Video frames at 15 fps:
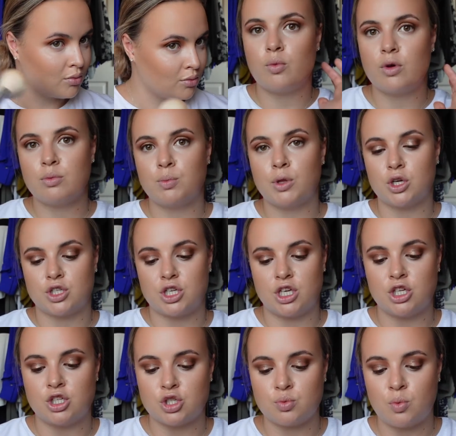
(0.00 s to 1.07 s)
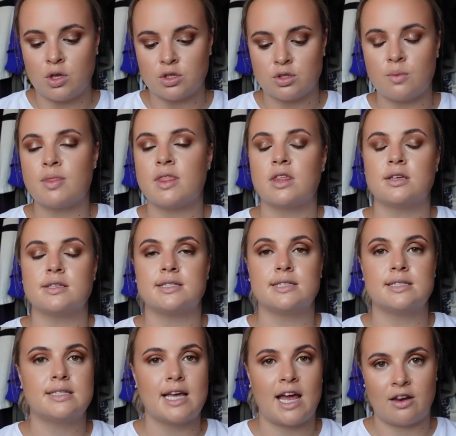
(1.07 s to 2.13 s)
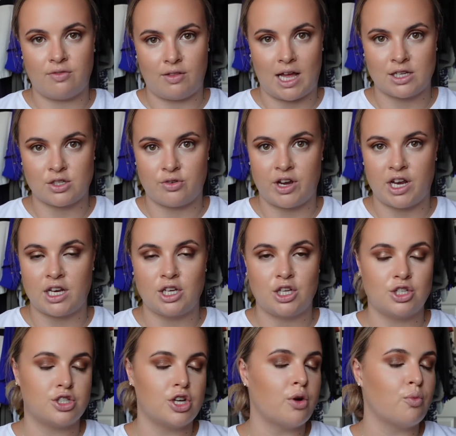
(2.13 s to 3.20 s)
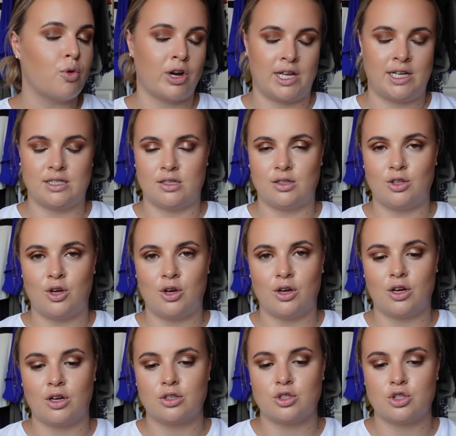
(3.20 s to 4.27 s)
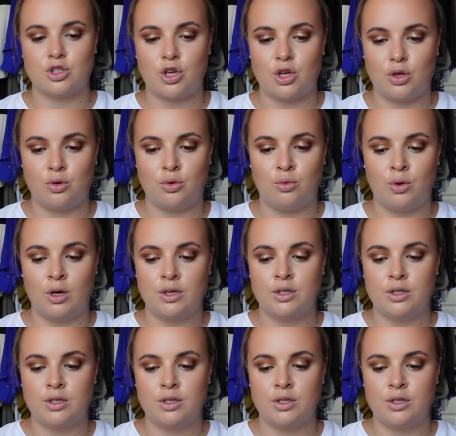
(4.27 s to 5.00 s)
With blusher, you just want something that's dead flattering. You don't want it to look too